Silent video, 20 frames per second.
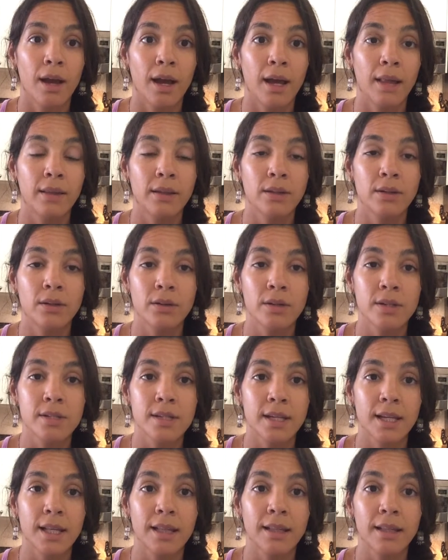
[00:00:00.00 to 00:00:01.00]
And then notice
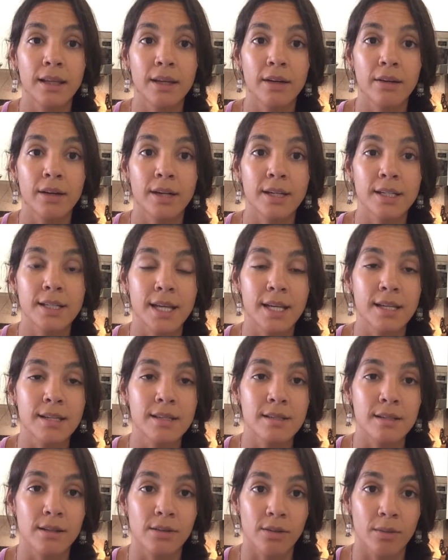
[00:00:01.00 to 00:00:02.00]
any lingering
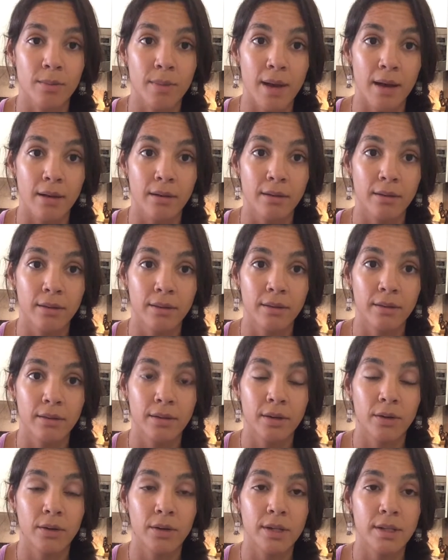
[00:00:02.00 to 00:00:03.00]
tastes in your mouth.
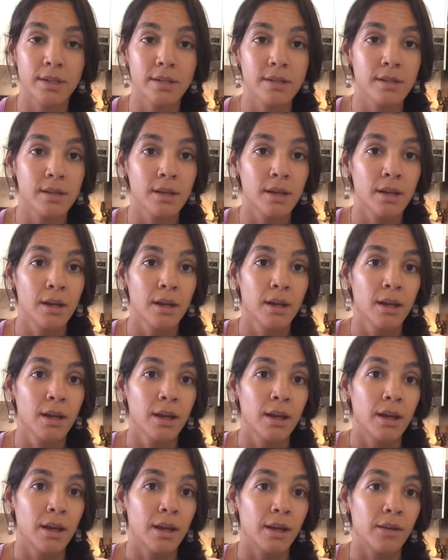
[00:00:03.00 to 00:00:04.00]
Notice
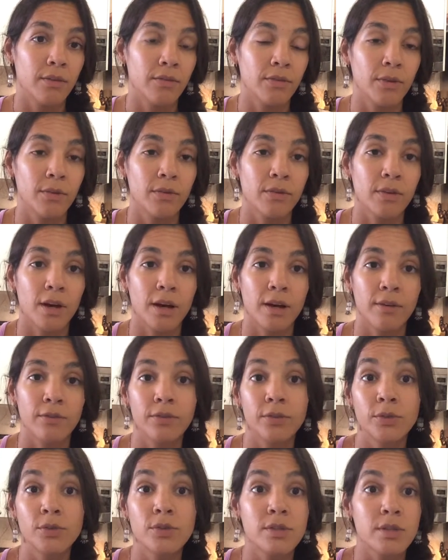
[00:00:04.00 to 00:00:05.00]
if you've
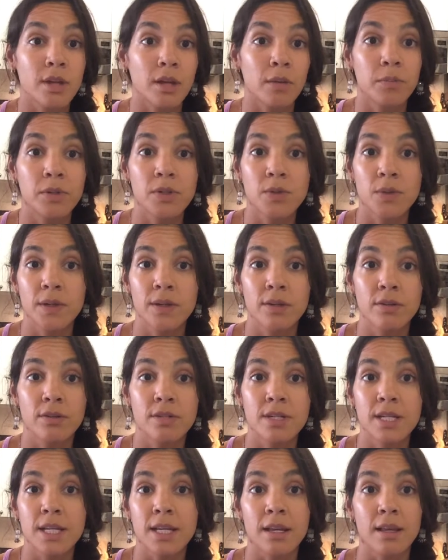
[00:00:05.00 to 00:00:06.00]
got food stuck between your
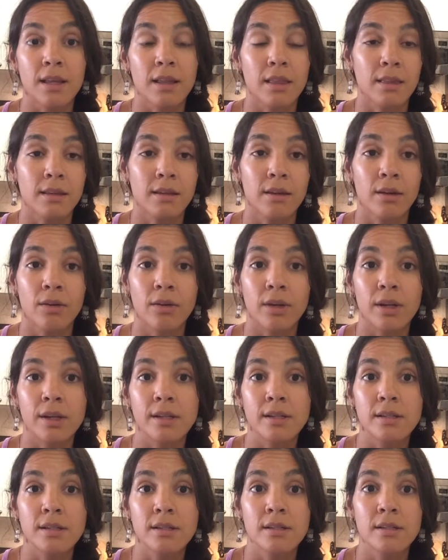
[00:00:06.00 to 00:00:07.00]
teeth.
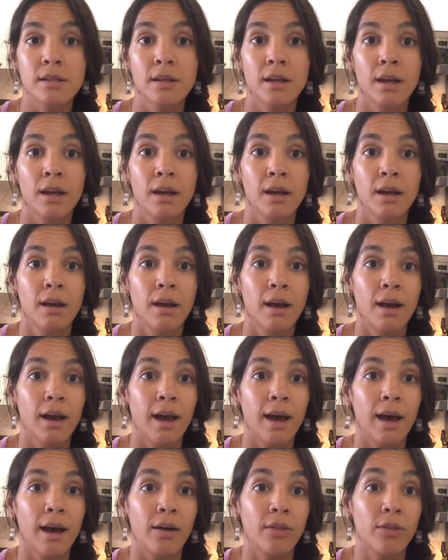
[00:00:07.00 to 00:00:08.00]
Notice
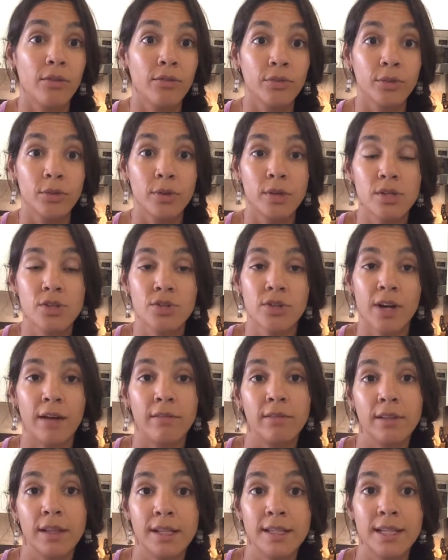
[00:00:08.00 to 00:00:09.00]
how the food is
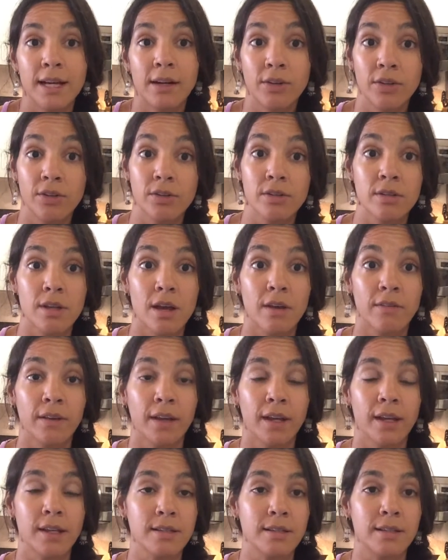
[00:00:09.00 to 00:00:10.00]
traveling down your
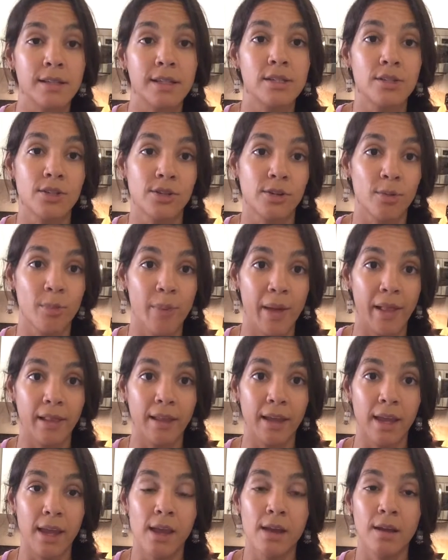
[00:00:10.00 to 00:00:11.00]
esophagus and into your
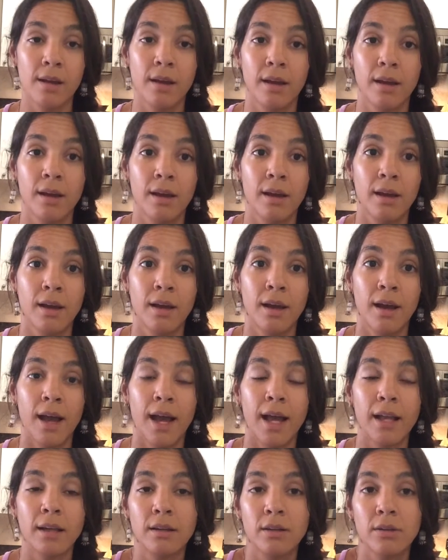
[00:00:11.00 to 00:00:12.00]
belly.
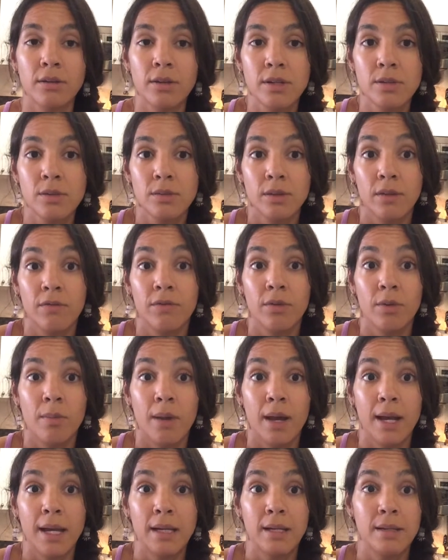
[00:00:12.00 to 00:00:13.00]
And notice if your
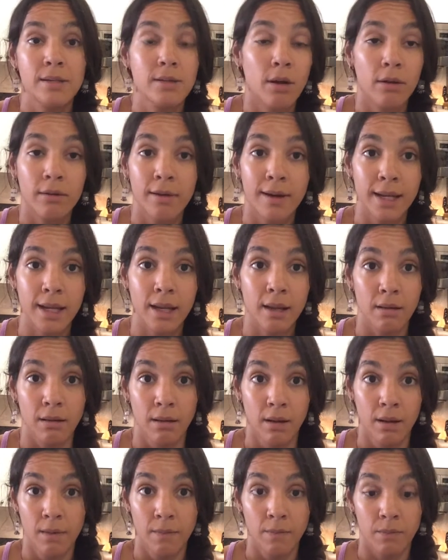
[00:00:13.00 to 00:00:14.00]
mind is already
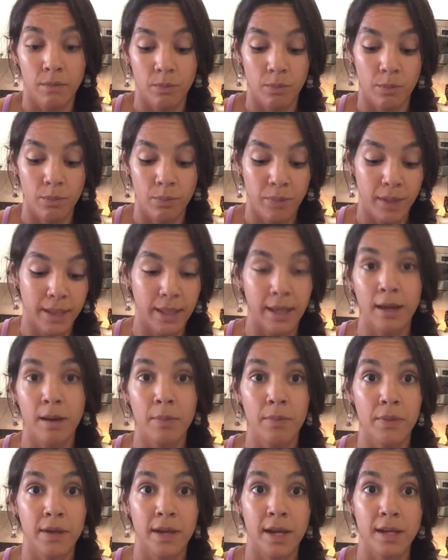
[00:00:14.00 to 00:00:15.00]
picking
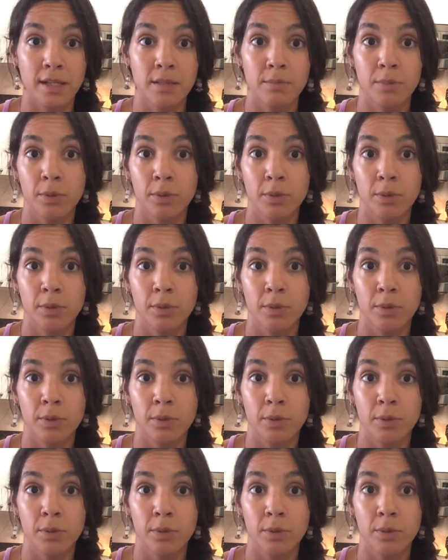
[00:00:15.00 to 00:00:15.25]
up the next